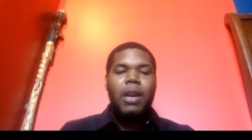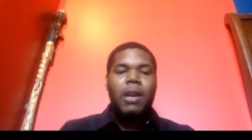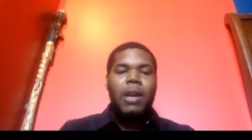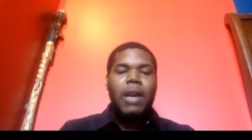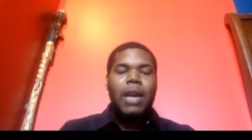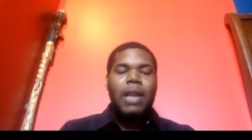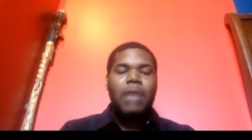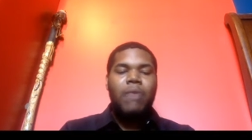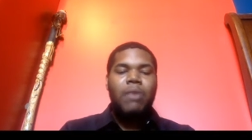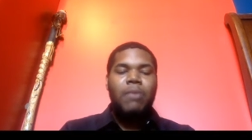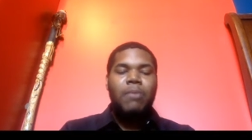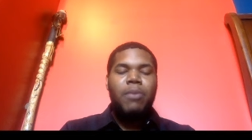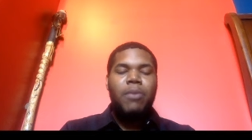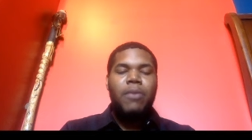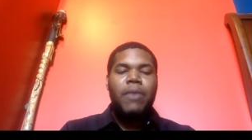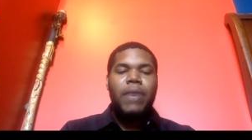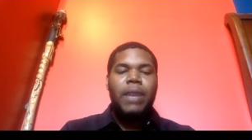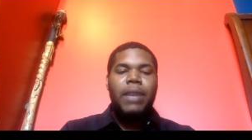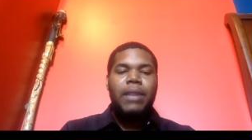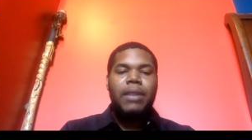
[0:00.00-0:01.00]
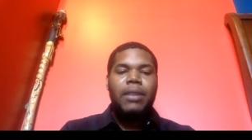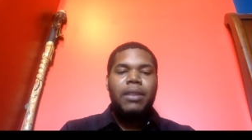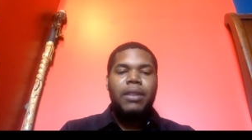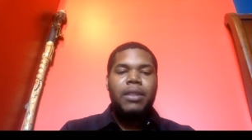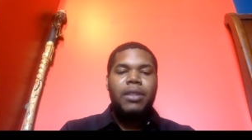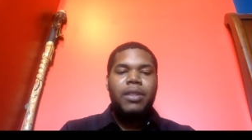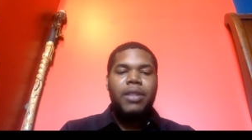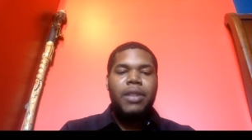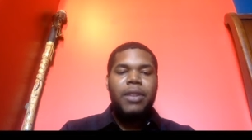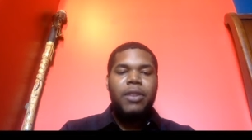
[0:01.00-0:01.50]
as we're moving into
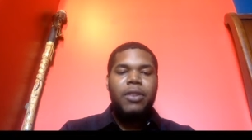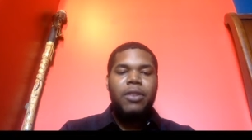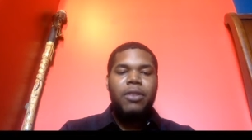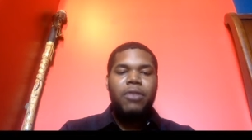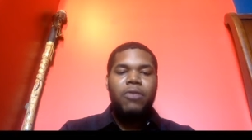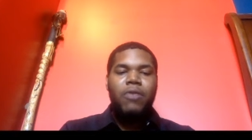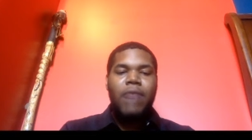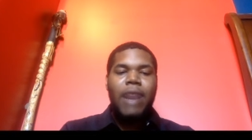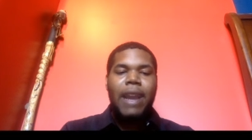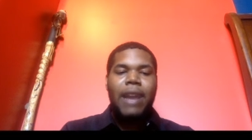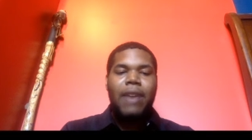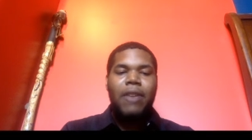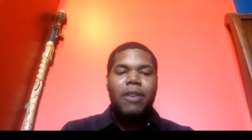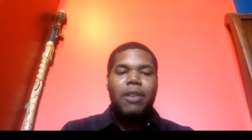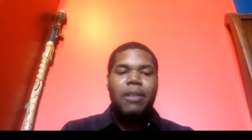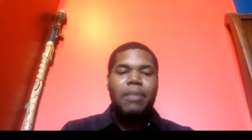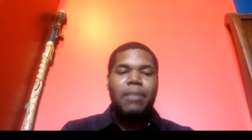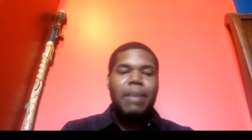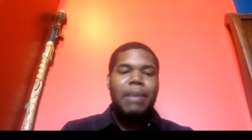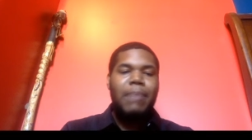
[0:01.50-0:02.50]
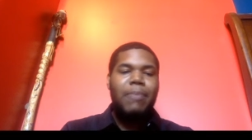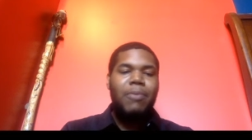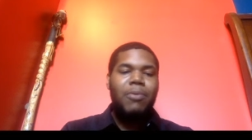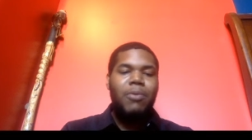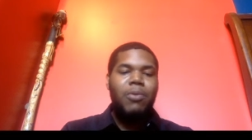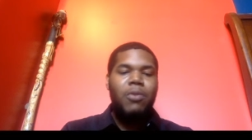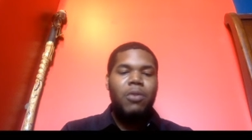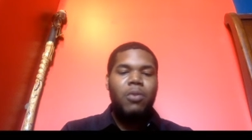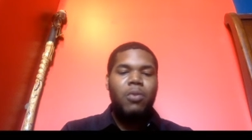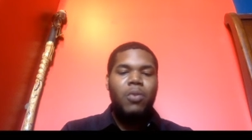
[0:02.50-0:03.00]
this year of the rat are the
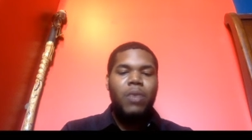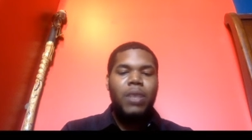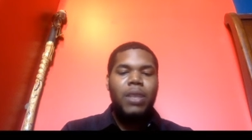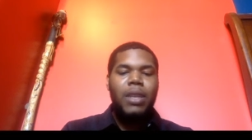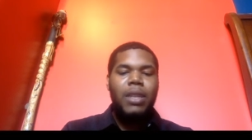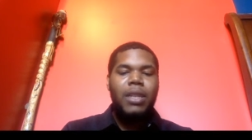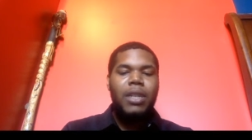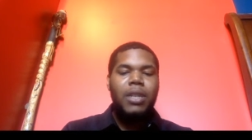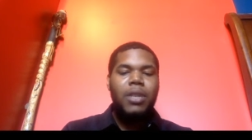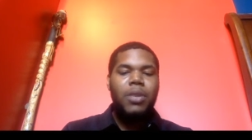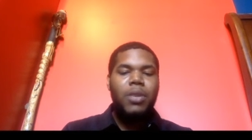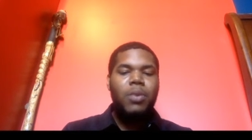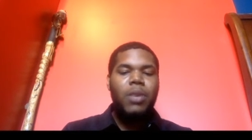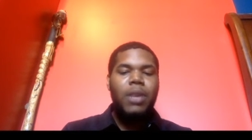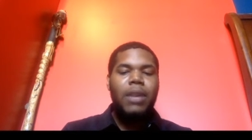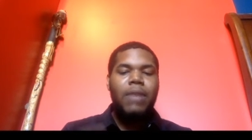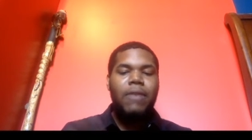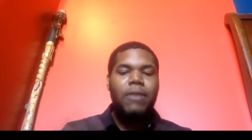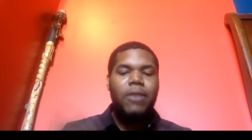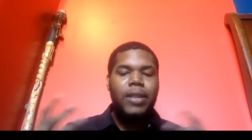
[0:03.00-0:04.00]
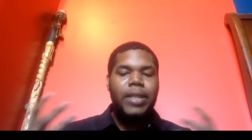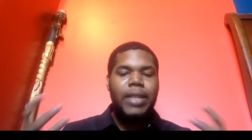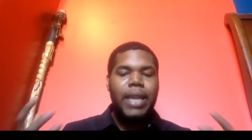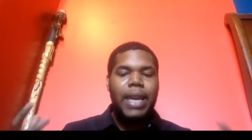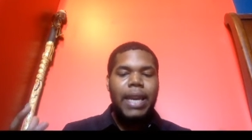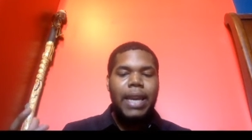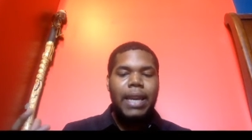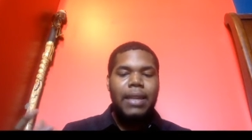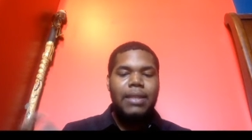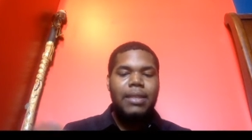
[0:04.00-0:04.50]
people who are willing to do whatever it
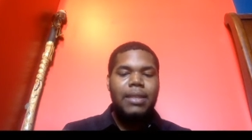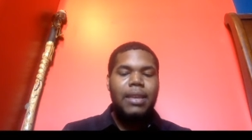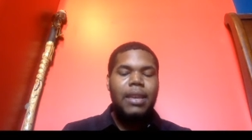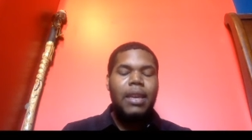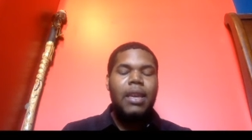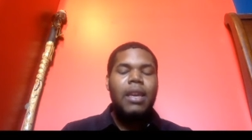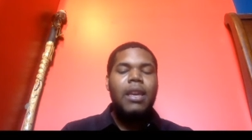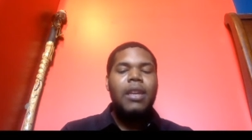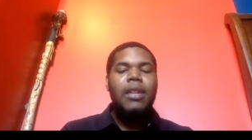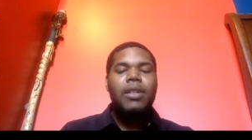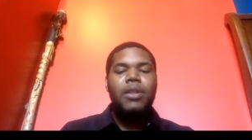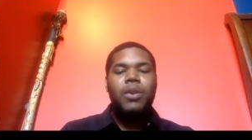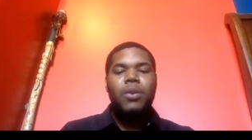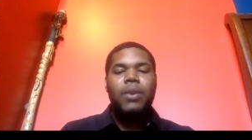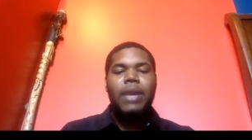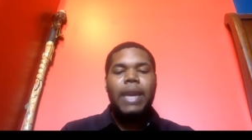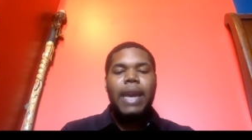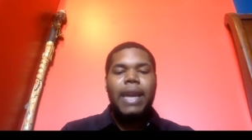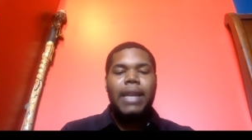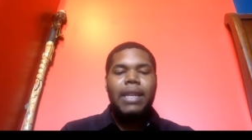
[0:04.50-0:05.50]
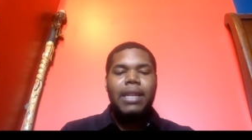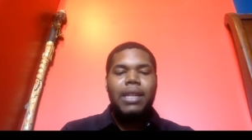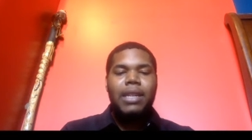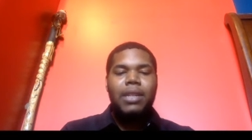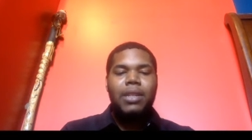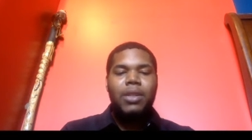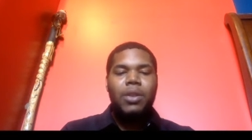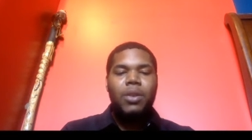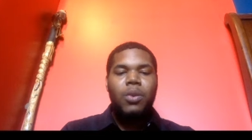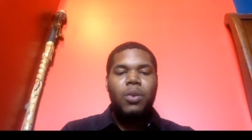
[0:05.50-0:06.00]
takes to get
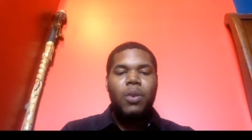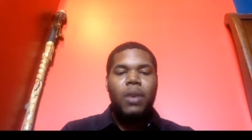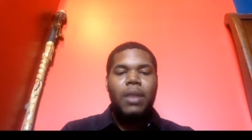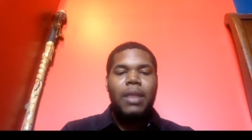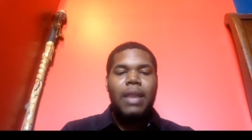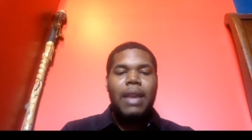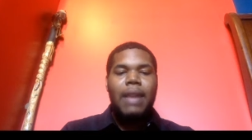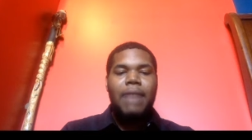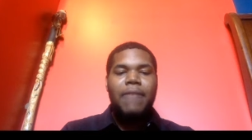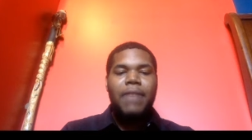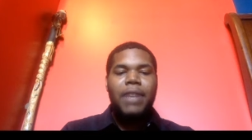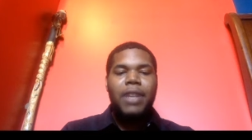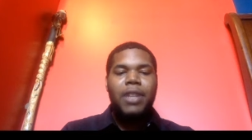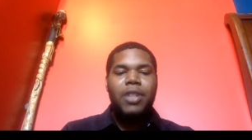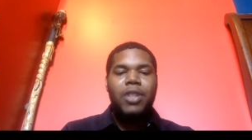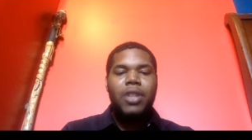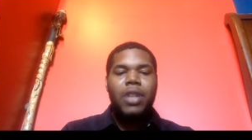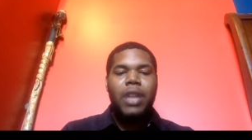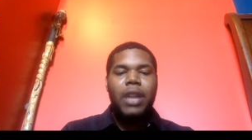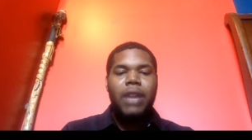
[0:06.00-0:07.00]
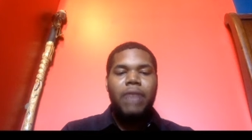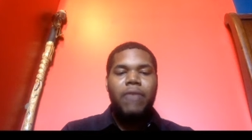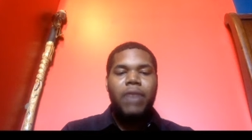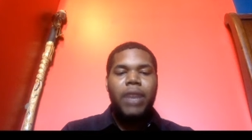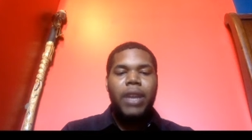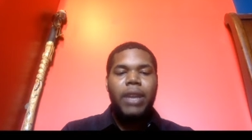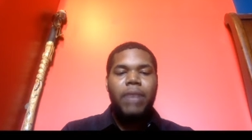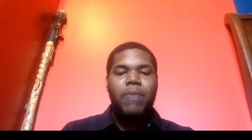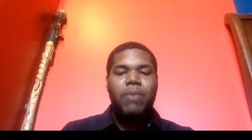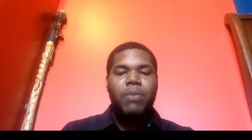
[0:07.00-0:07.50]
to that finish line,
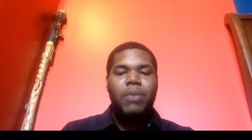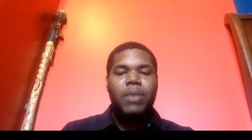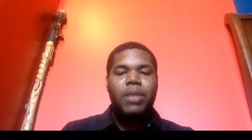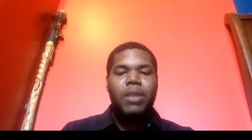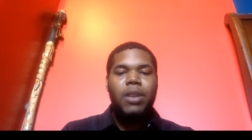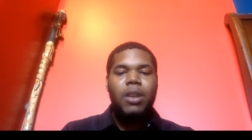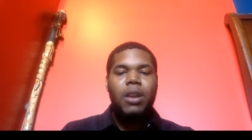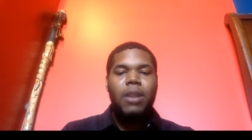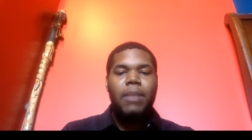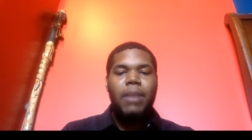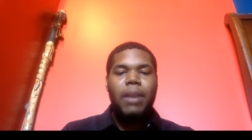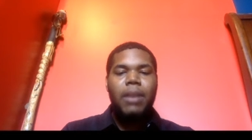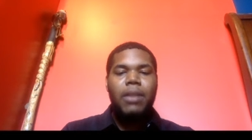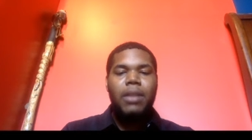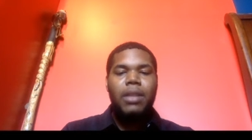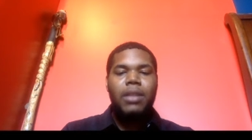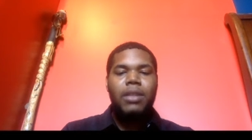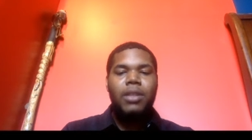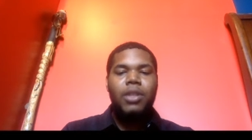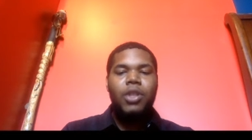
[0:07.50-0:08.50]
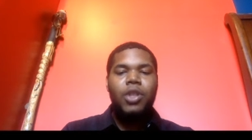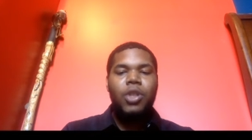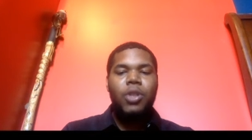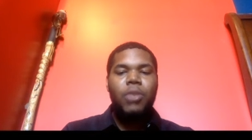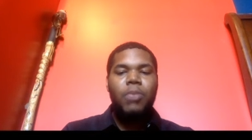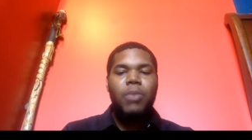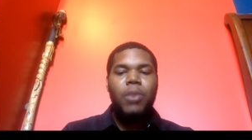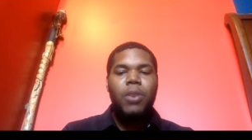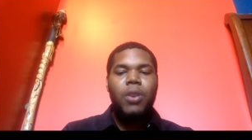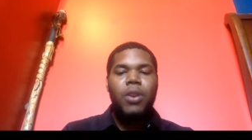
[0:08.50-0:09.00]
right? When we talk about this
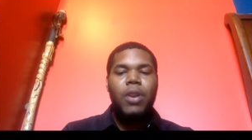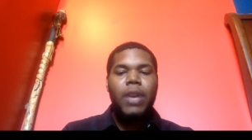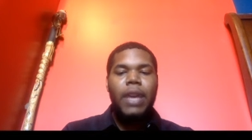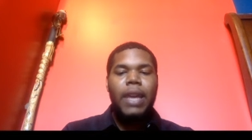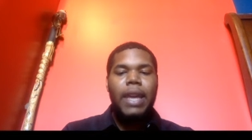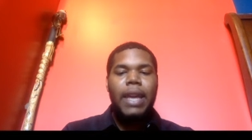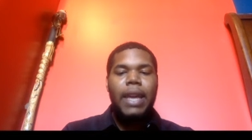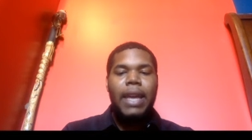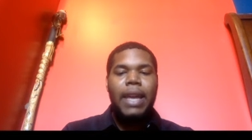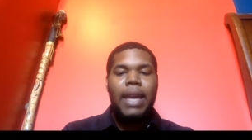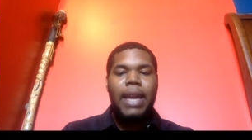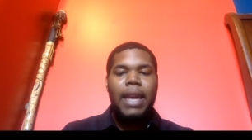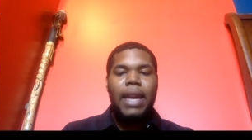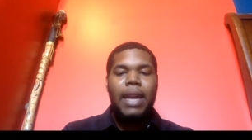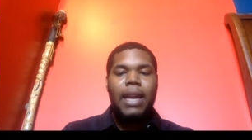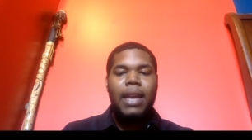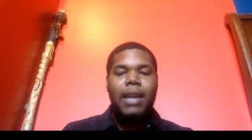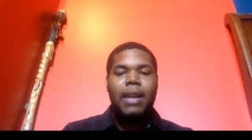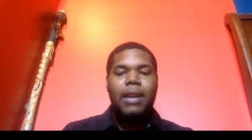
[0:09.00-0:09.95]
Jupiter in